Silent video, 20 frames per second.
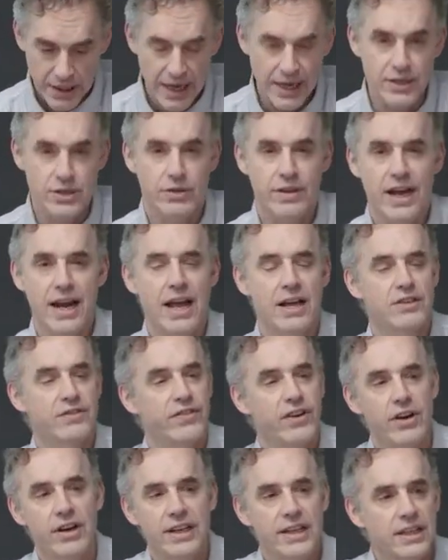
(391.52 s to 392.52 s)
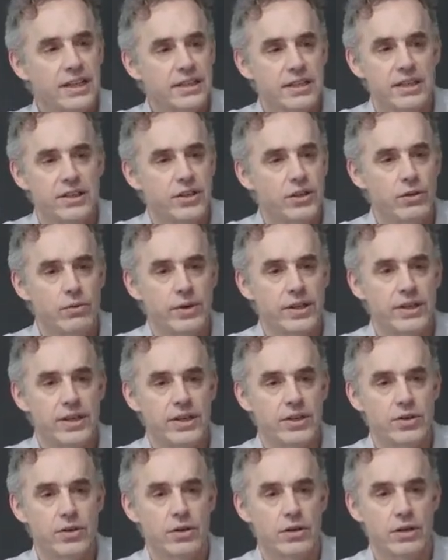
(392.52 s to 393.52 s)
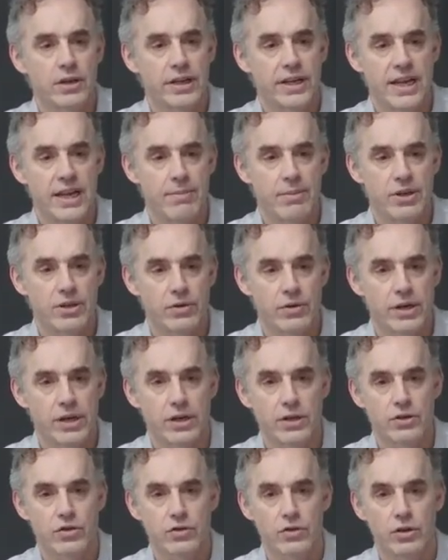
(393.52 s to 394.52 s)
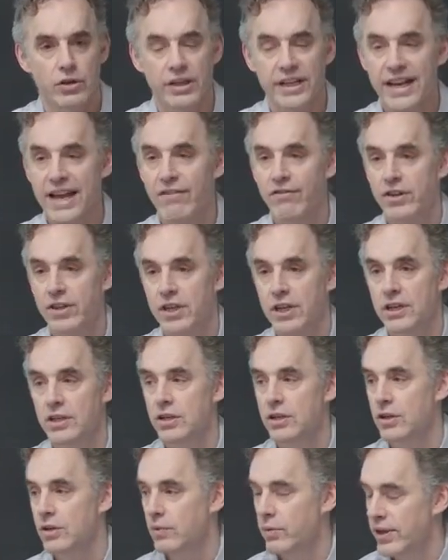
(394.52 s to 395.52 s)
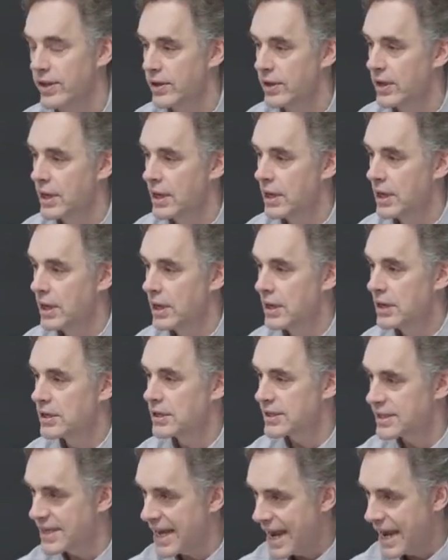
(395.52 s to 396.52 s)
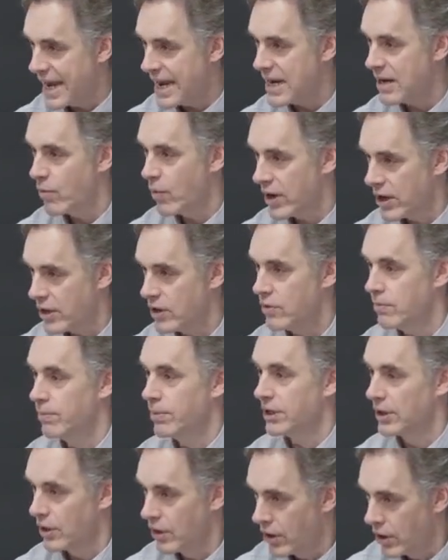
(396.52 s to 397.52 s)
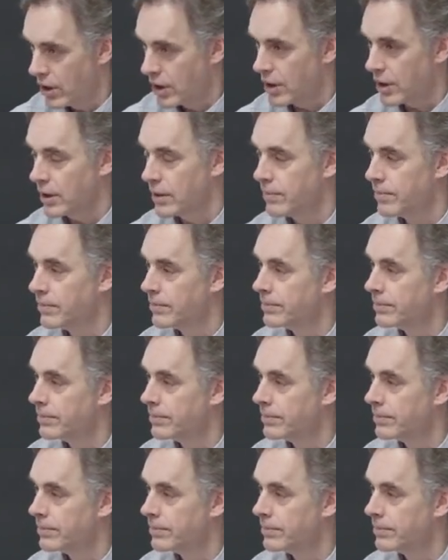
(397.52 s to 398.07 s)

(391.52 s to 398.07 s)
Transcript: And so that has very little to do with internal inhibitory control and everything to do with staying where you belong.